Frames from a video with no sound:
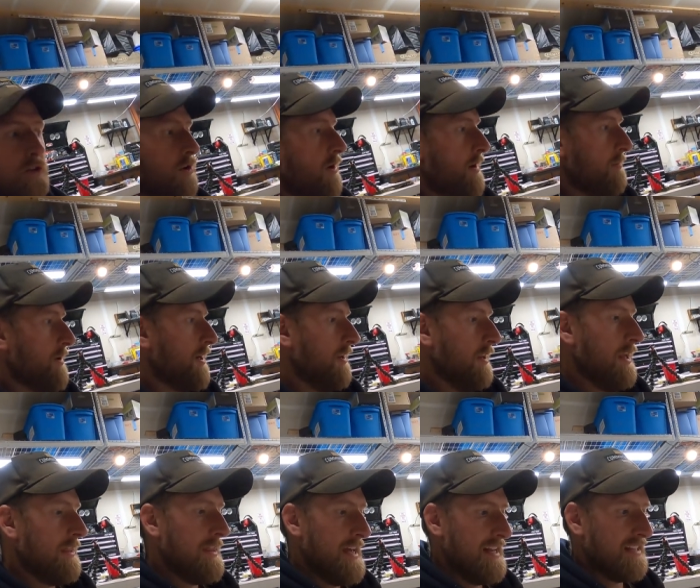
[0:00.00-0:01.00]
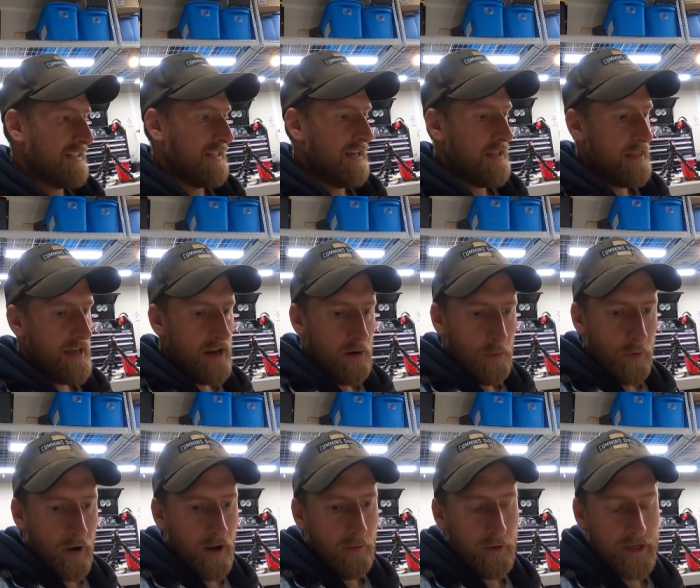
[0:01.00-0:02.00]
So I'm gonna let that sit. That'll
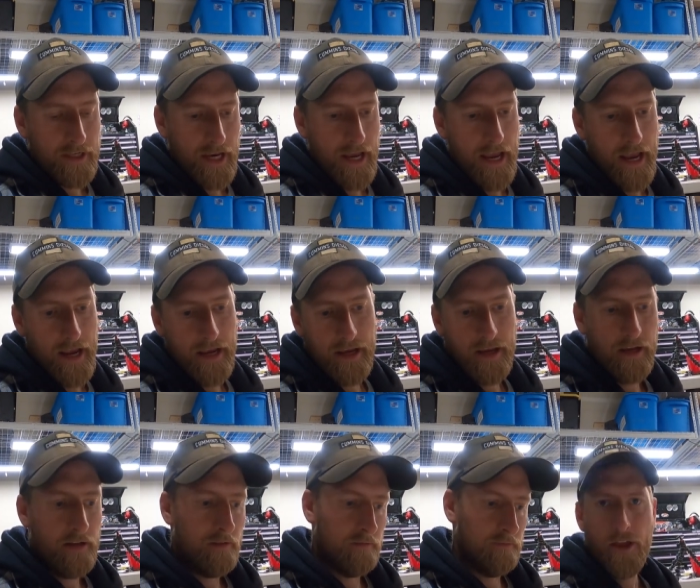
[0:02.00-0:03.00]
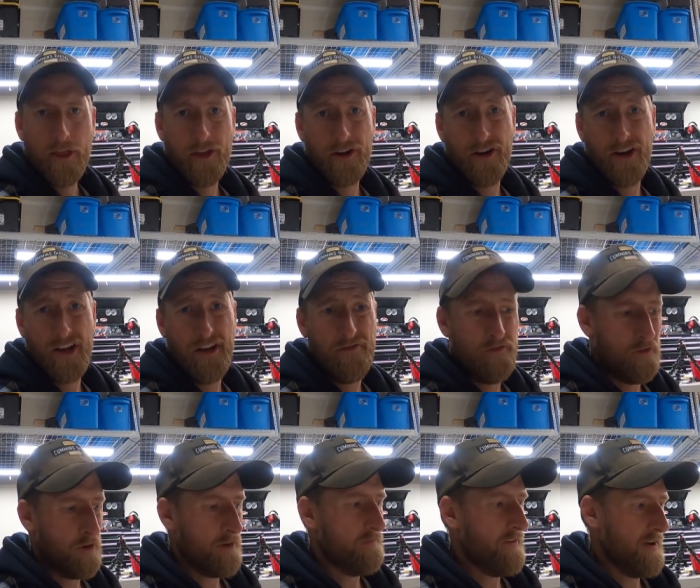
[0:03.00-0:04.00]
probably take 30,
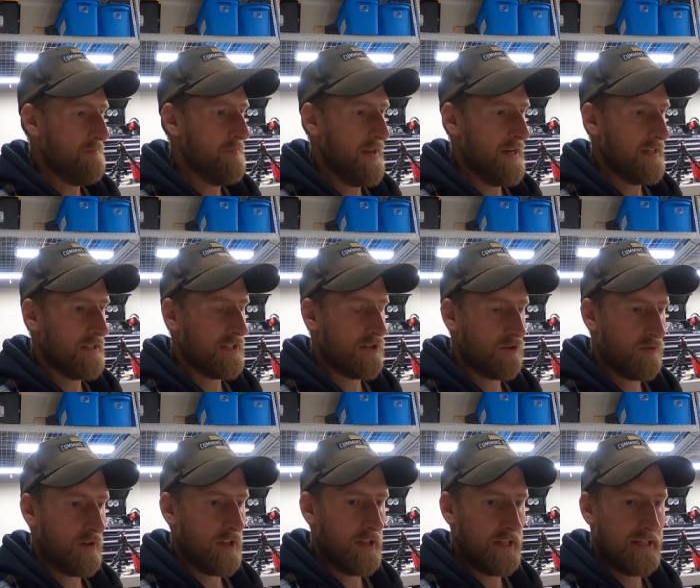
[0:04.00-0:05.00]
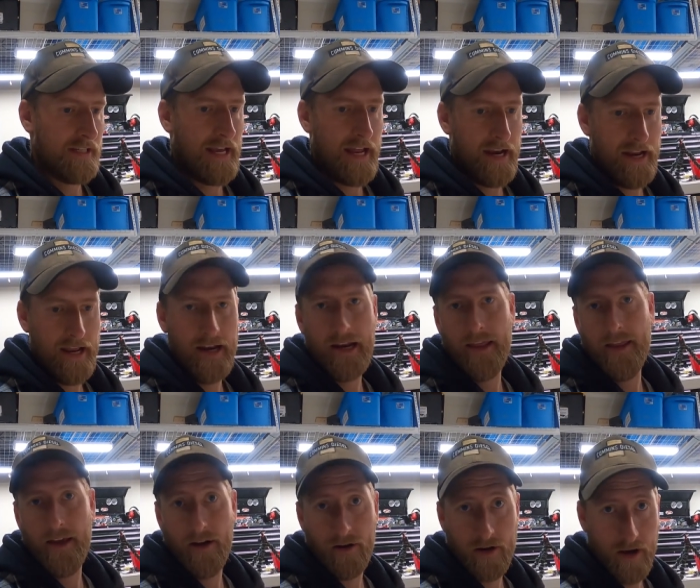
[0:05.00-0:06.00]
45 minutes to really set in
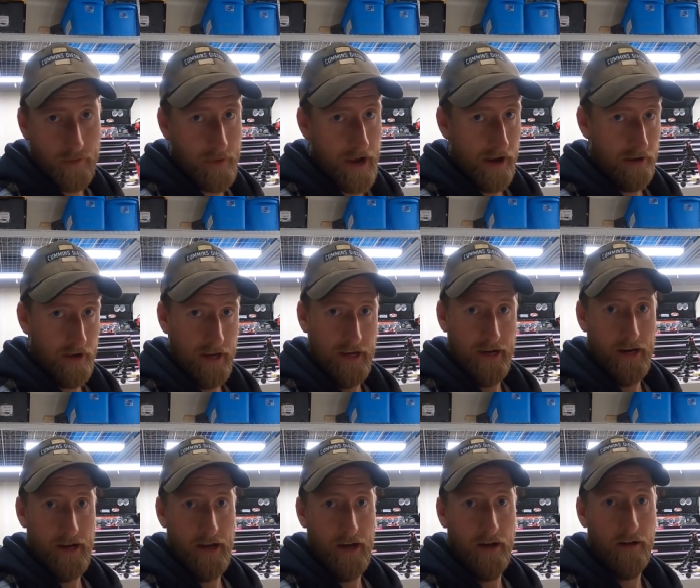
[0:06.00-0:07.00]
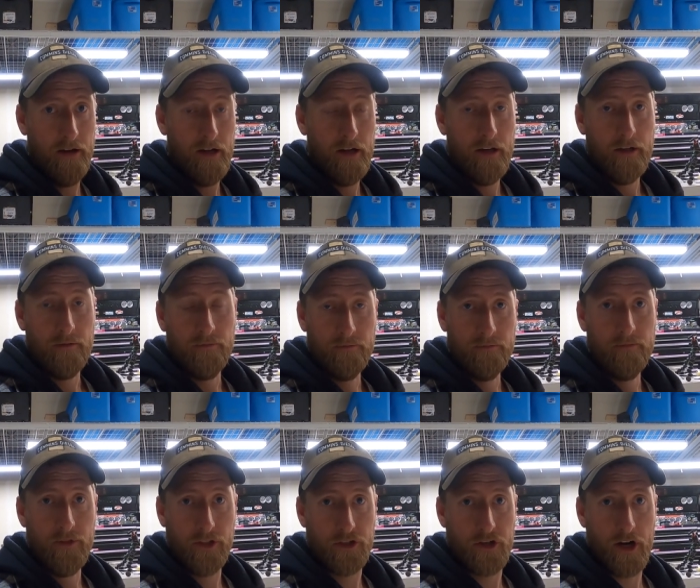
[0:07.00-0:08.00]
and then I'll come out and uh,
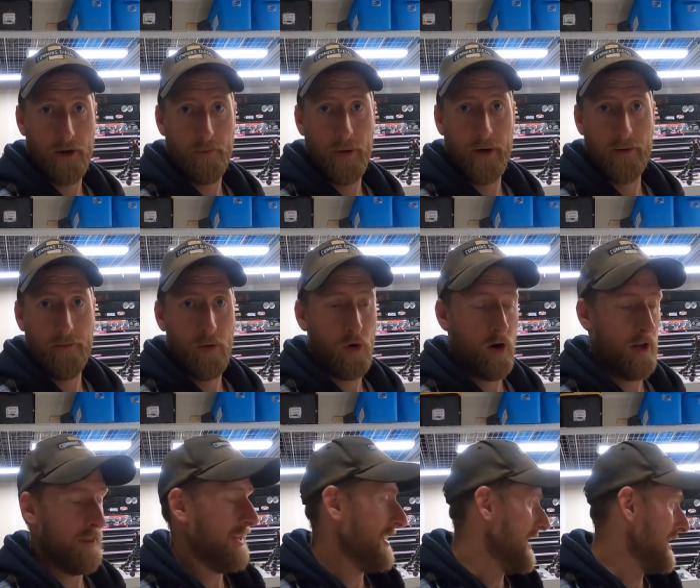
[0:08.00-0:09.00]
start putting more on.